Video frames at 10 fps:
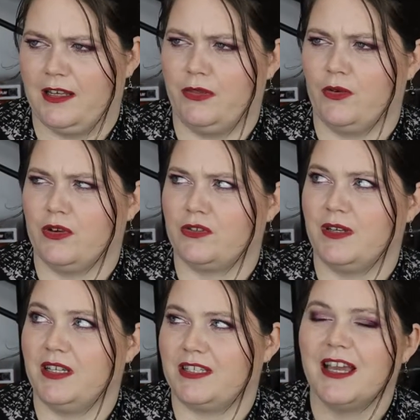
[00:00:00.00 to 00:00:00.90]

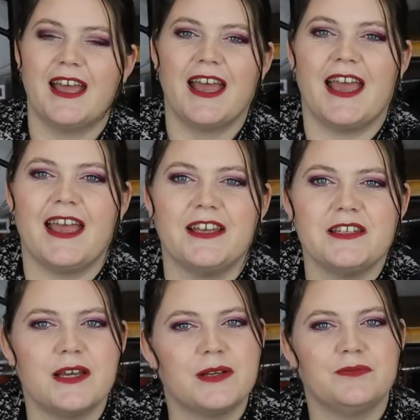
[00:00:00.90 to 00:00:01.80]

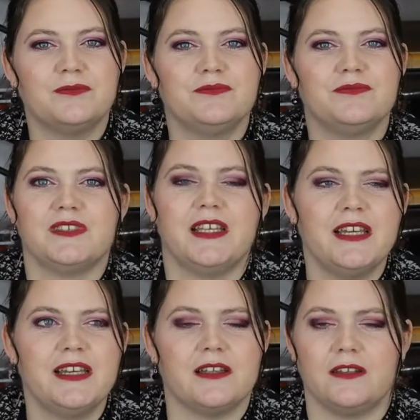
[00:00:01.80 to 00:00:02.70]
and and
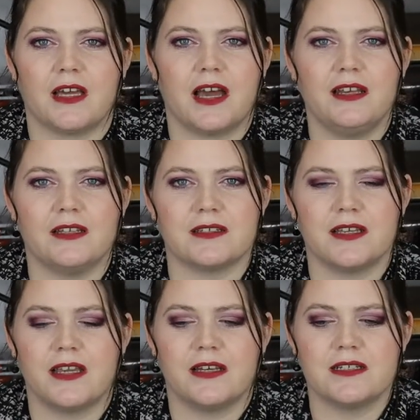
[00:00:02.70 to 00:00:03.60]
the colours,
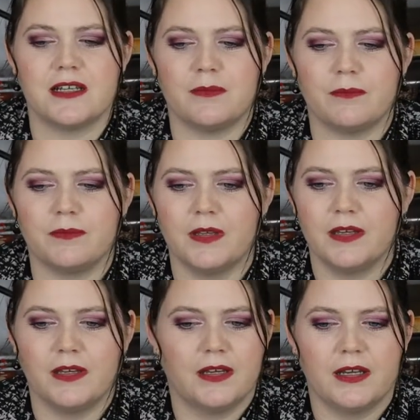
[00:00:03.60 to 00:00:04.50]
and
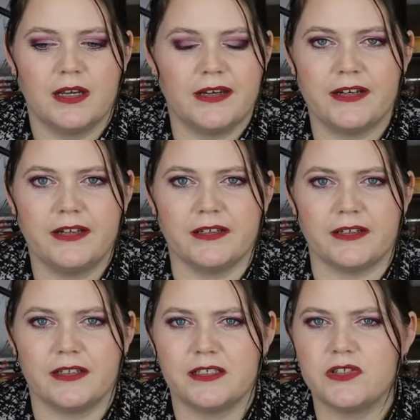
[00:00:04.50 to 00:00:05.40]
I don't
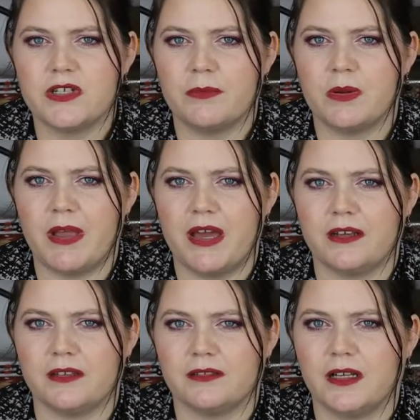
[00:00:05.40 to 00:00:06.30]
know, there's just something about
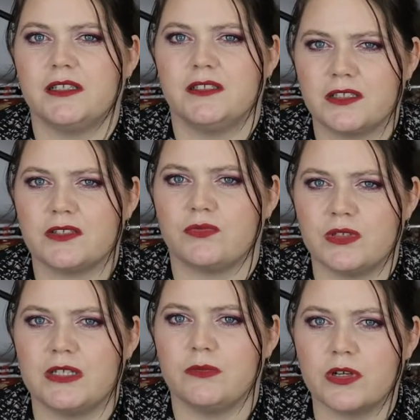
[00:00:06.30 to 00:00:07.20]
it. I just
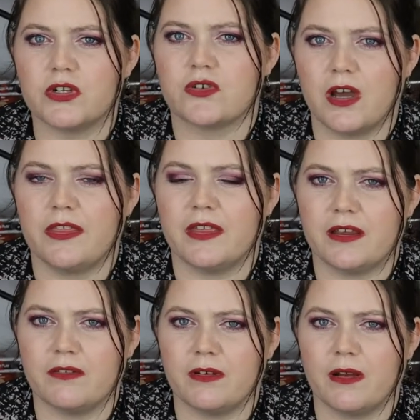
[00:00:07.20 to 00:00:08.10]
really want to try
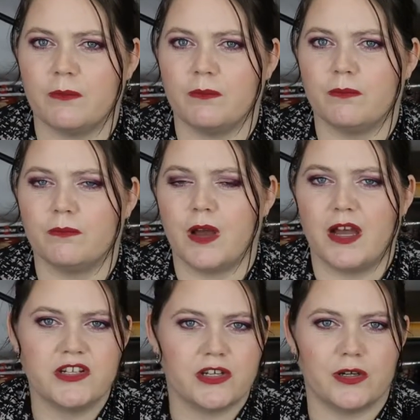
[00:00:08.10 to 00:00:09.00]
their
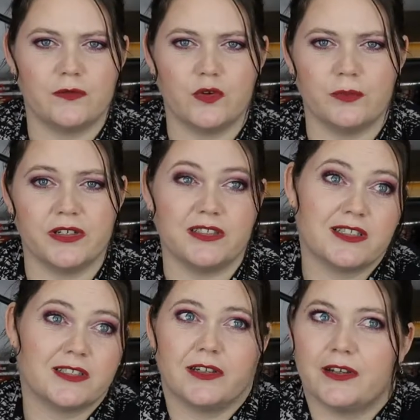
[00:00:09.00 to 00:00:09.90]
eyeshadow formula,
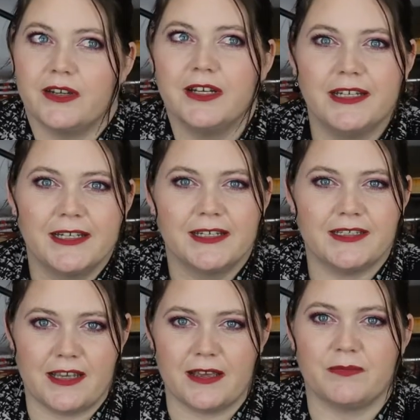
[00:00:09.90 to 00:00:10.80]
so
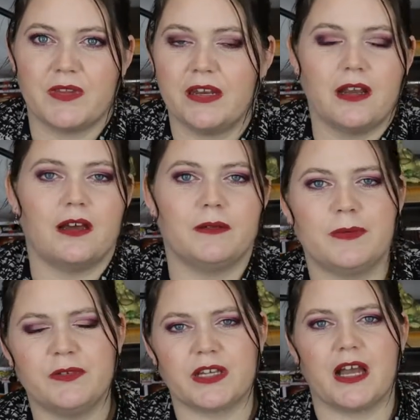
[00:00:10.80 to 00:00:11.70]
yeah. And I'm
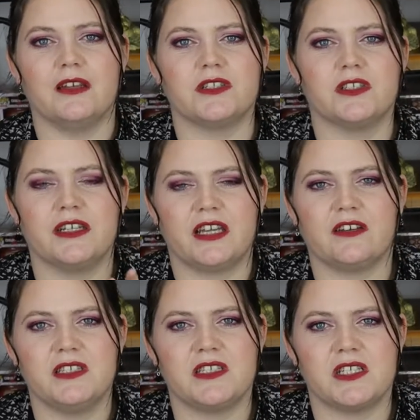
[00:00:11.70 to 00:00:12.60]
loving the colours too, like they've
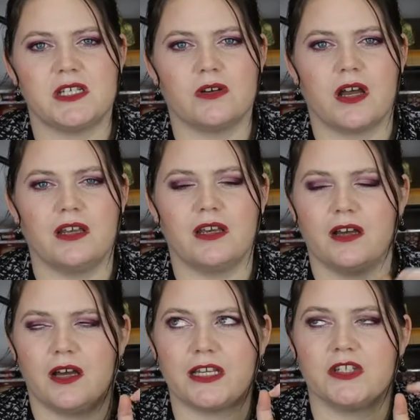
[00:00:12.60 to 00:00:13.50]
got this teal
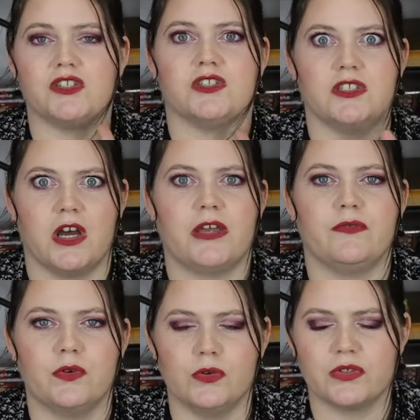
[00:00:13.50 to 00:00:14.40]
colour I could just die
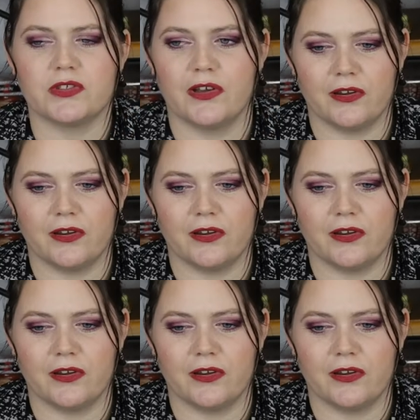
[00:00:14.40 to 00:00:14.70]
for, so